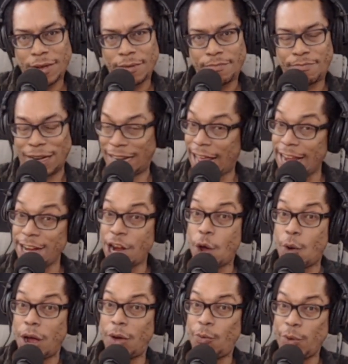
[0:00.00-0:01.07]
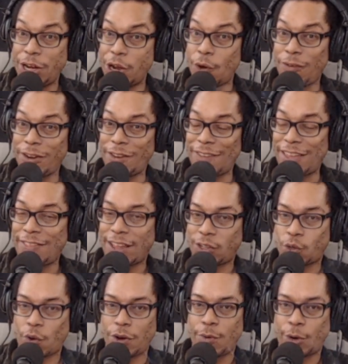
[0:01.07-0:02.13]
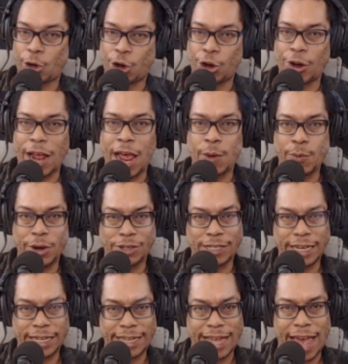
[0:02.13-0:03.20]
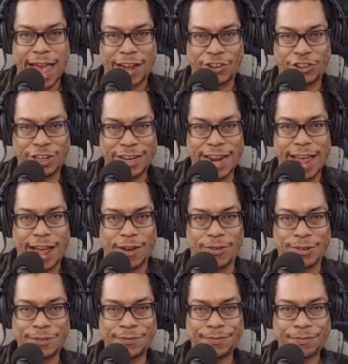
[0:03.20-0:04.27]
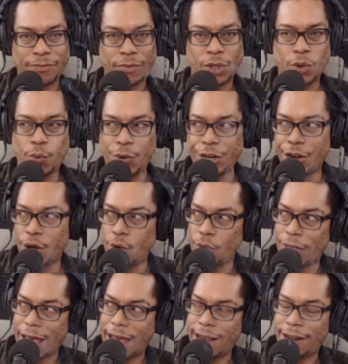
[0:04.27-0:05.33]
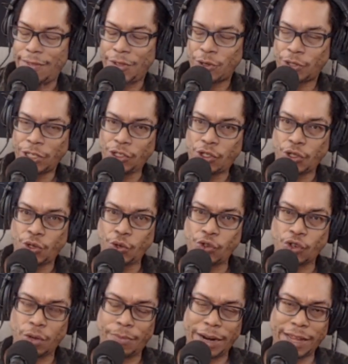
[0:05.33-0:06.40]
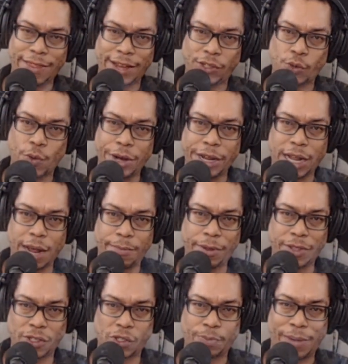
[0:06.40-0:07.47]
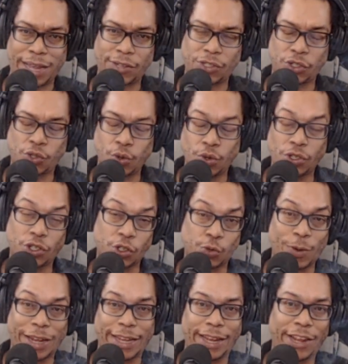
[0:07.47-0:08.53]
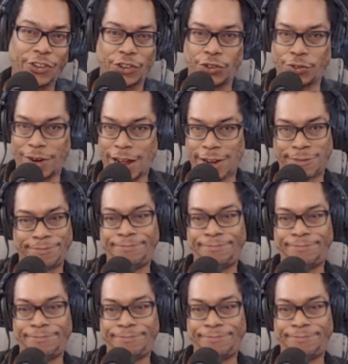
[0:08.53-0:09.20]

like Noah, we know of an event that's going to occur, and we are taking action now. We know that there's institutional money that's going to come to this space as soon as there's regulations, right?